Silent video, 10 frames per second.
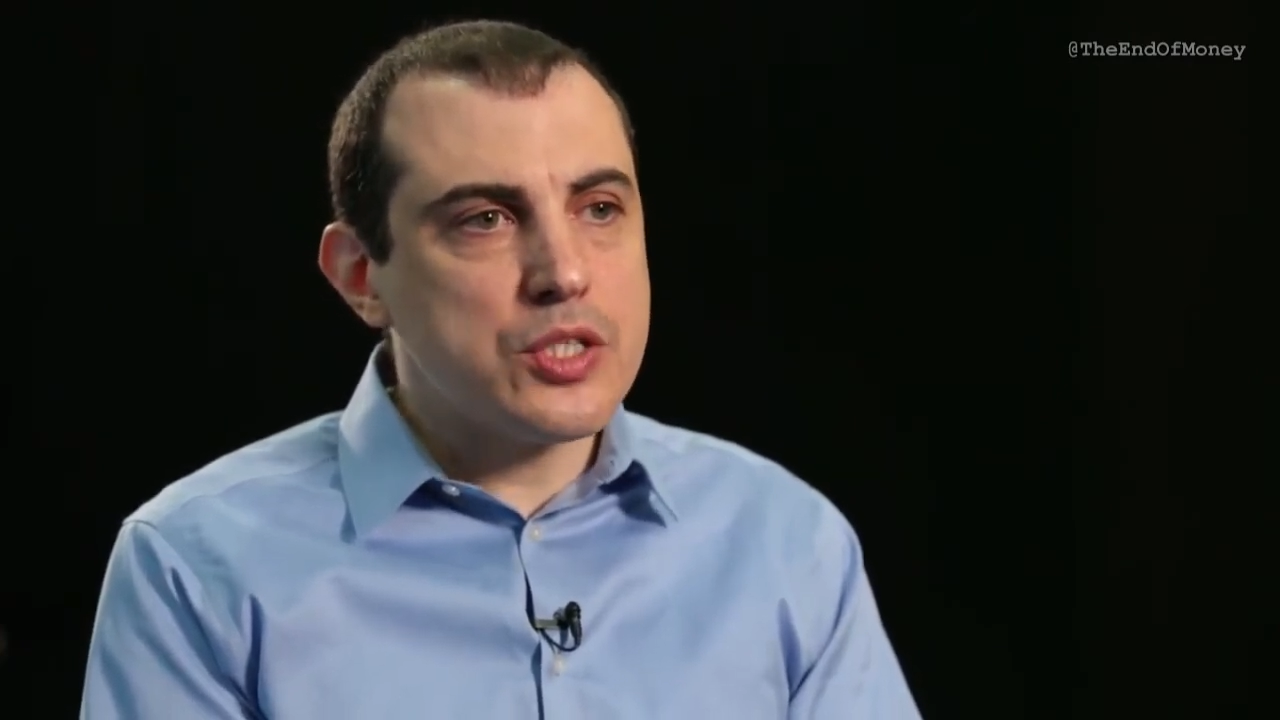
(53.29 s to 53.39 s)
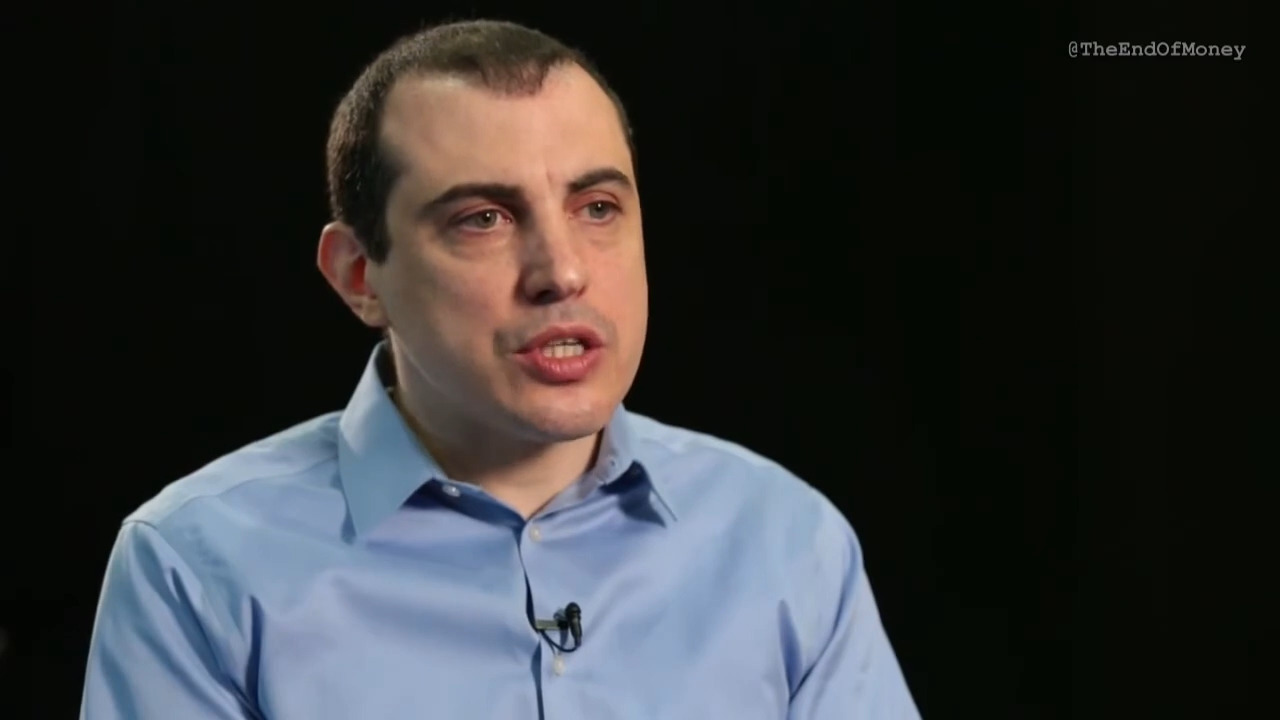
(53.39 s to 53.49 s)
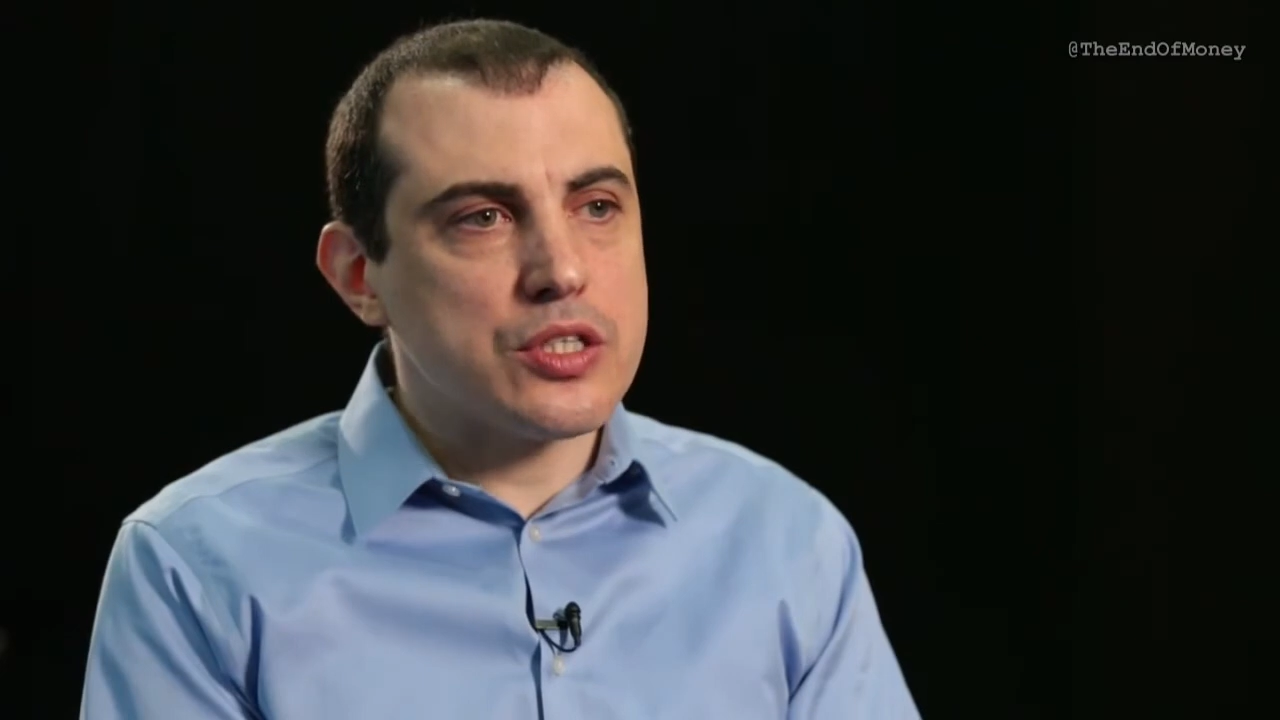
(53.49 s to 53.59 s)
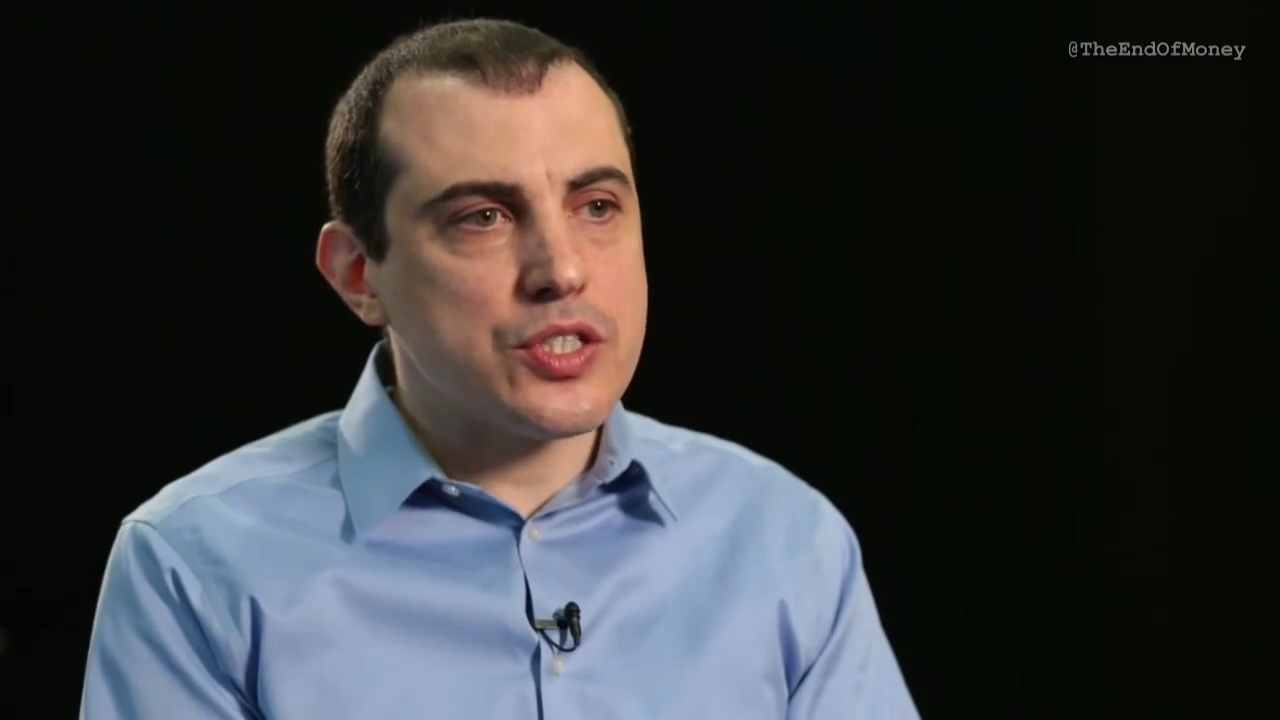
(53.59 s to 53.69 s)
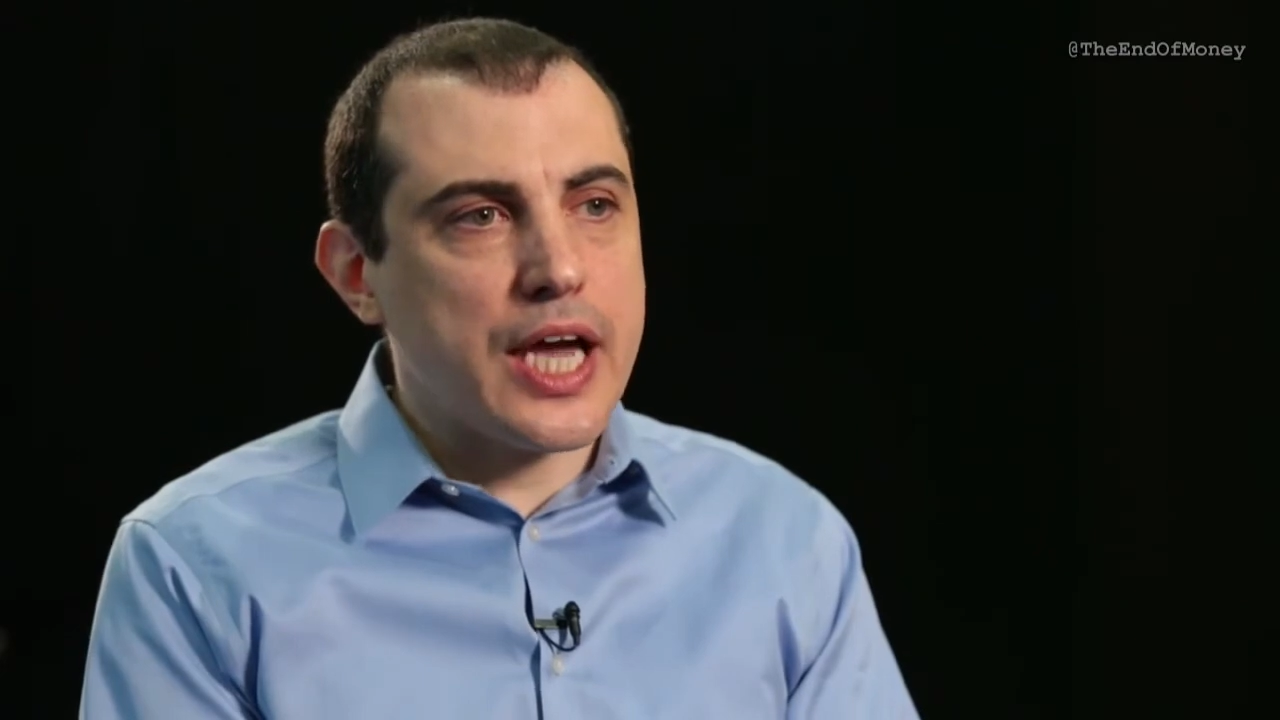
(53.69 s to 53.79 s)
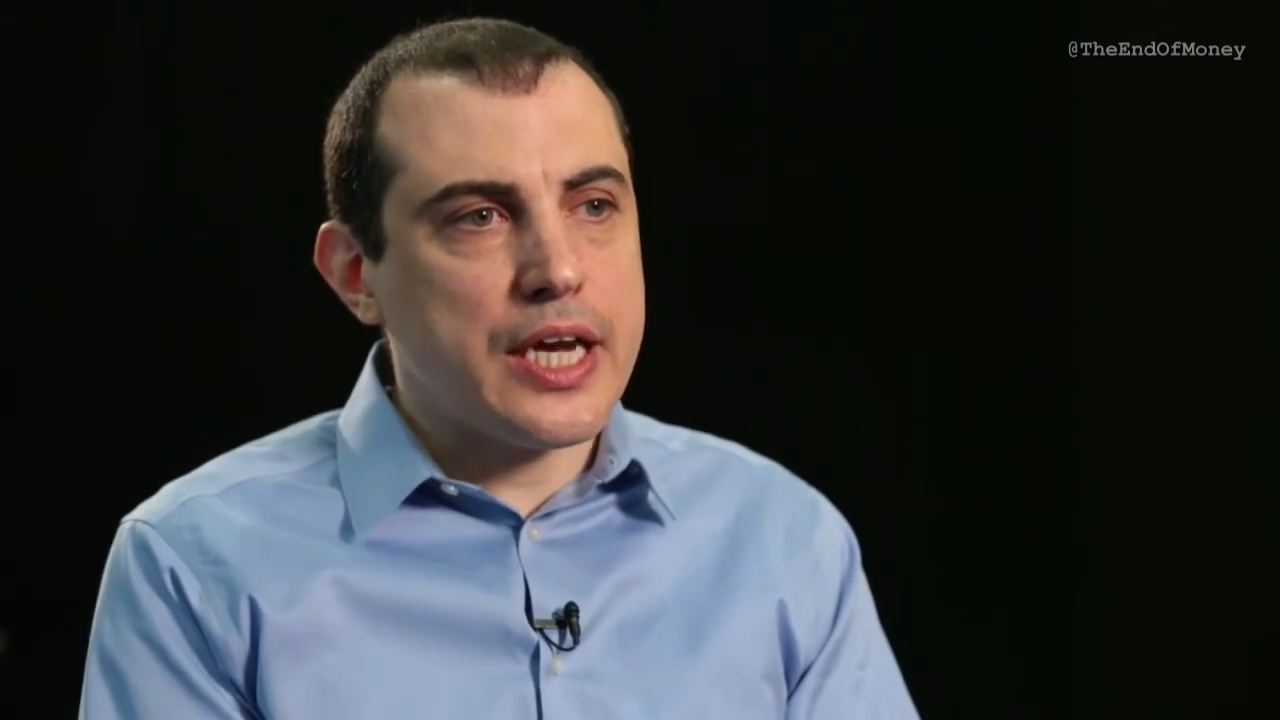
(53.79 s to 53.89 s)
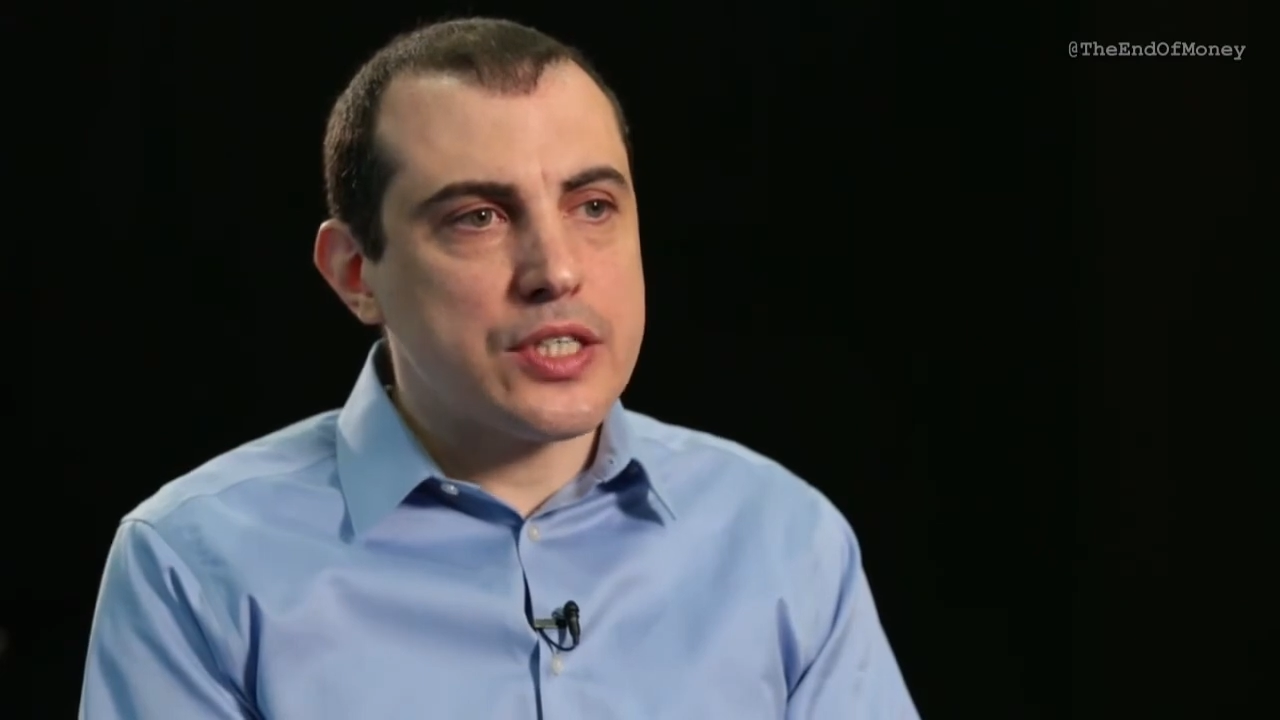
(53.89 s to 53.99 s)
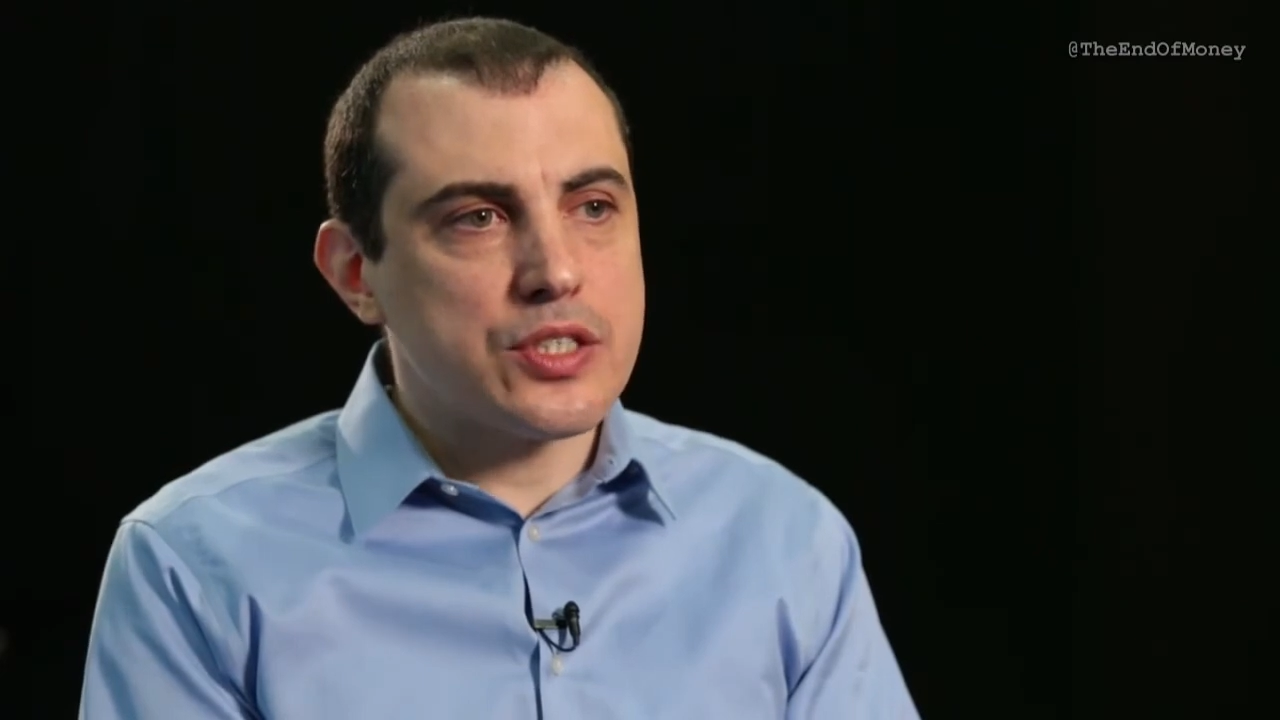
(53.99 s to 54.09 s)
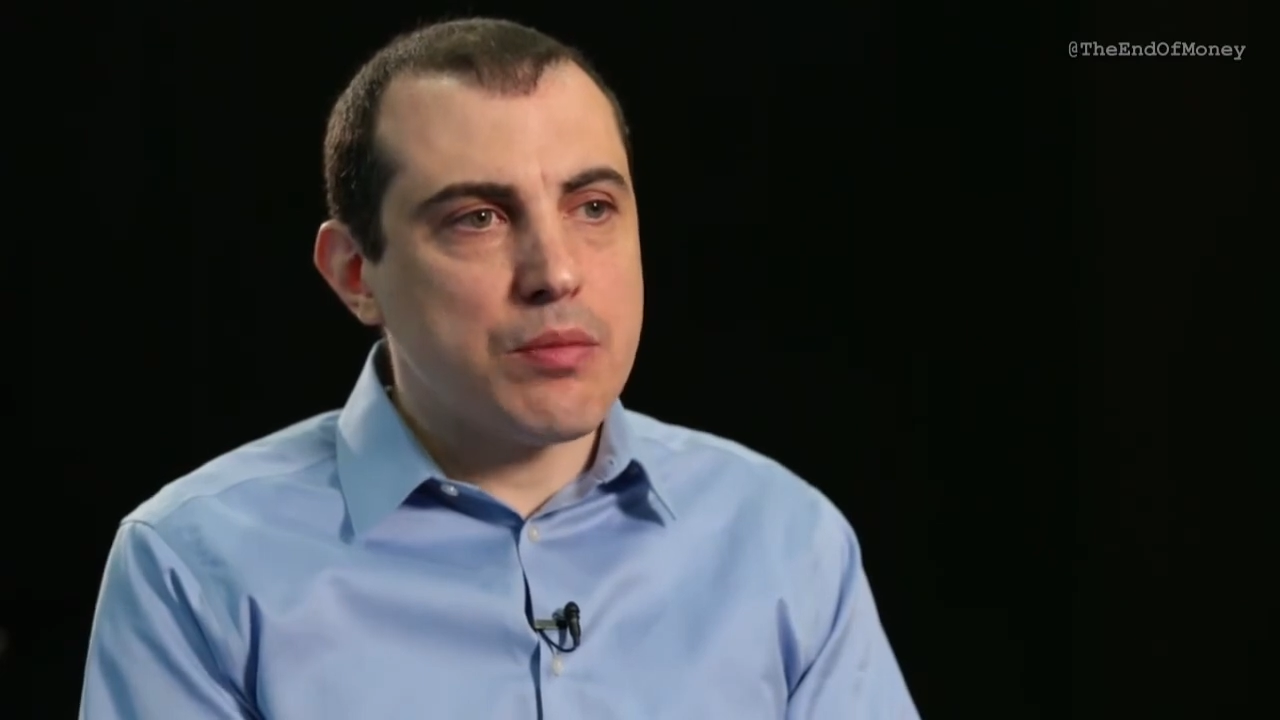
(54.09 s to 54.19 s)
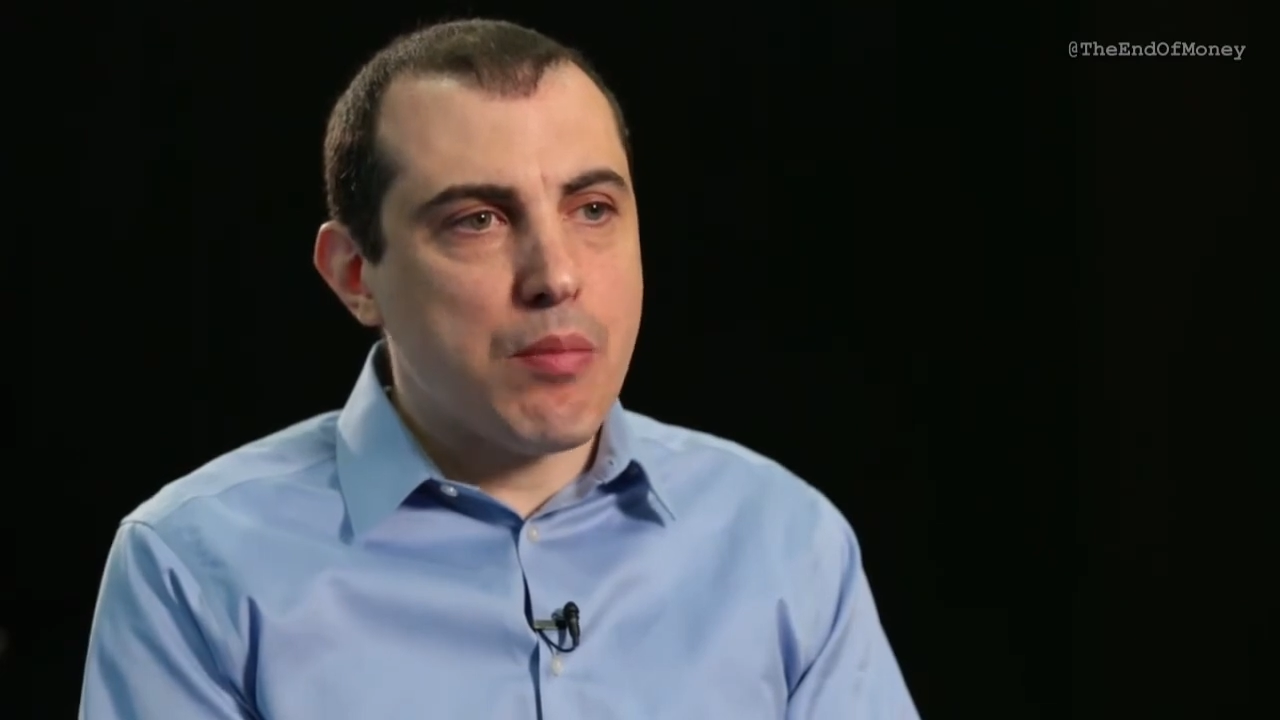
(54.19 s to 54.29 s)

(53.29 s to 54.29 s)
misunderstanding is